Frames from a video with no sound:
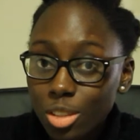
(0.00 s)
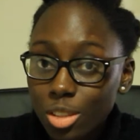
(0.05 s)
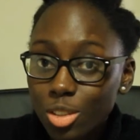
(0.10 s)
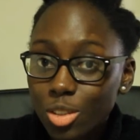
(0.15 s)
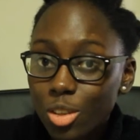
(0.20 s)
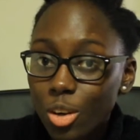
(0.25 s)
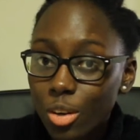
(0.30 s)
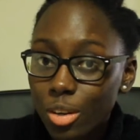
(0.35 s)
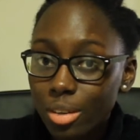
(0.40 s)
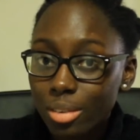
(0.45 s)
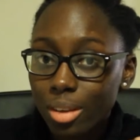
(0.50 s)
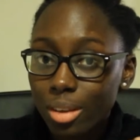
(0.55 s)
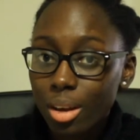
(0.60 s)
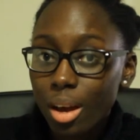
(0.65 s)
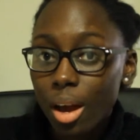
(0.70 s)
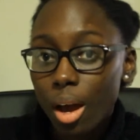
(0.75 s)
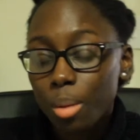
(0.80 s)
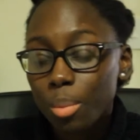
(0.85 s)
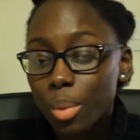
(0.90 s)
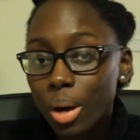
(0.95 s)
so
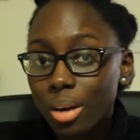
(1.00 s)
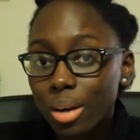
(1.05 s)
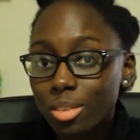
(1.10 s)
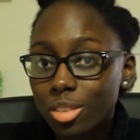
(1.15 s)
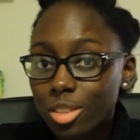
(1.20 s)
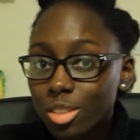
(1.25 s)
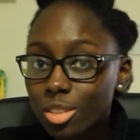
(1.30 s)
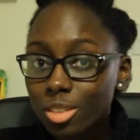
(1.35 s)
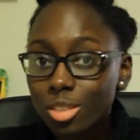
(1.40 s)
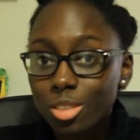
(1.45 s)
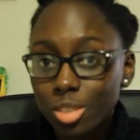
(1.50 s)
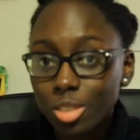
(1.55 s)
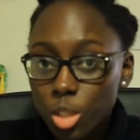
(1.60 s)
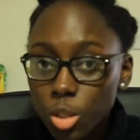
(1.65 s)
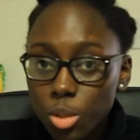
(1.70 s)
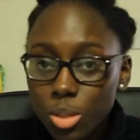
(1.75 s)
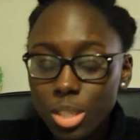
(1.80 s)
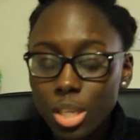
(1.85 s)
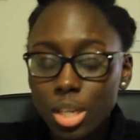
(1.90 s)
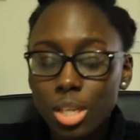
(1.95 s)
how about you
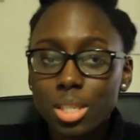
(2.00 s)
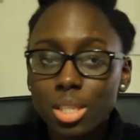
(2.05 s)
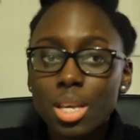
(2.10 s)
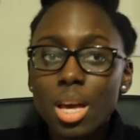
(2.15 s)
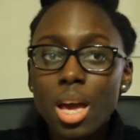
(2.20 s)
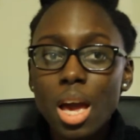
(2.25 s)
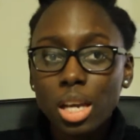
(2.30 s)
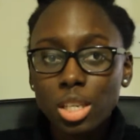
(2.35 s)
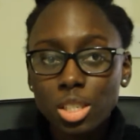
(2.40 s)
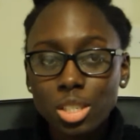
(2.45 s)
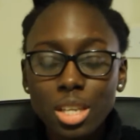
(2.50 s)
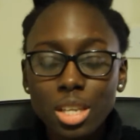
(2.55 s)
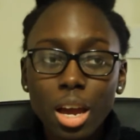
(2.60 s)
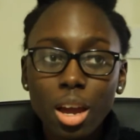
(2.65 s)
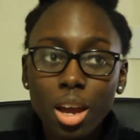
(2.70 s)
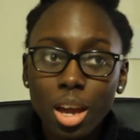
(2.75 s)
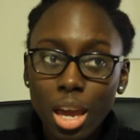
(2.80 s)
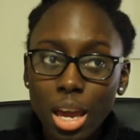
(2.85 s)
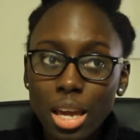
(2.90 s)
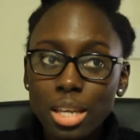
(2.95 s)
use this? She's like,
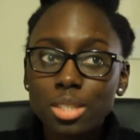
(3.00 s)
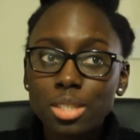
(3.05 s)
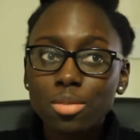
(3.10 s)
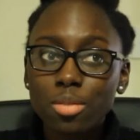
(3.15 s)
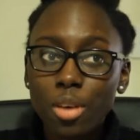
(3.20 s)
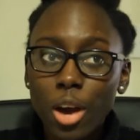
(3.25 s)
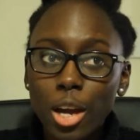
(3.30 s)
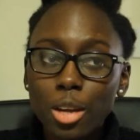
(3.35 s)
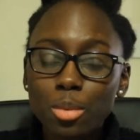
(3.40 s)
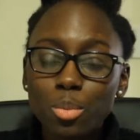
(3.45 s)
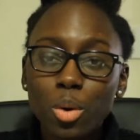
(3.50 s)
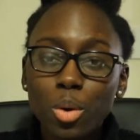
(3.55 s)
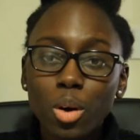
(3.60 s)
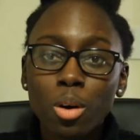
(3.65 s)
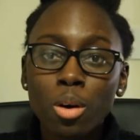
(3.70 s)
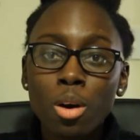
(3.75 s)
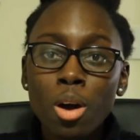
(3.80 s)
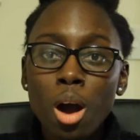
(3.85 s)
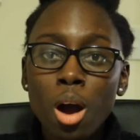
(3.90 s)
okay, it's fine, but